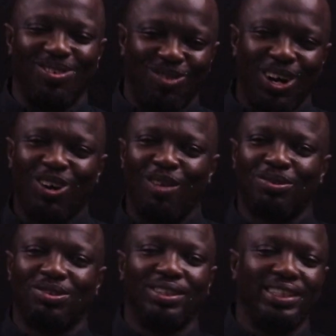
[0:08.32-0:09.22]
Welcome
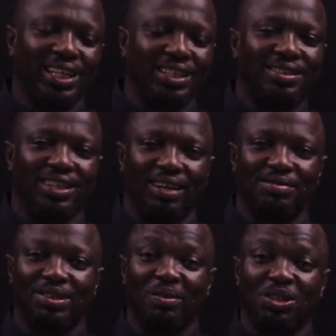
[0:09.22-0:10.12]
to this
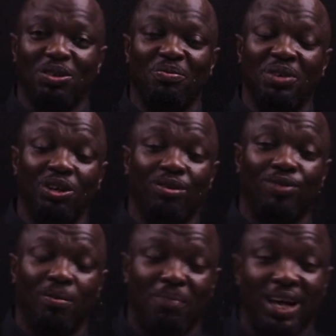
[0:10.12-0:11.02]
series of video
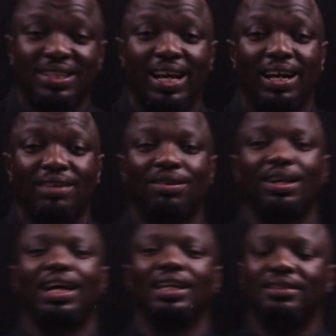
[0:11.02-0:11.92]
from ICAN
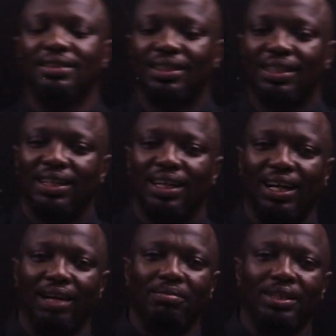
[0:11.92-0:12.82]
Online.
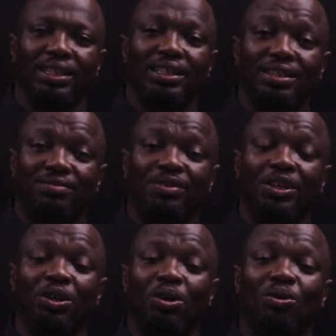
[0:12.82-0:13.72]
In this
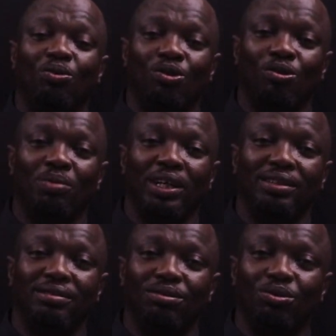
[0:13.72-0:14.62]
video, we'll be
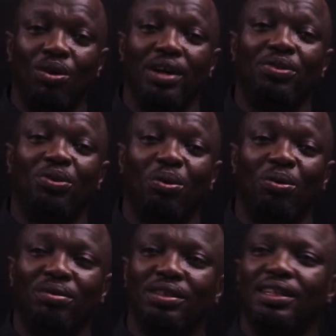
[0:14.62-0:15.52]
going through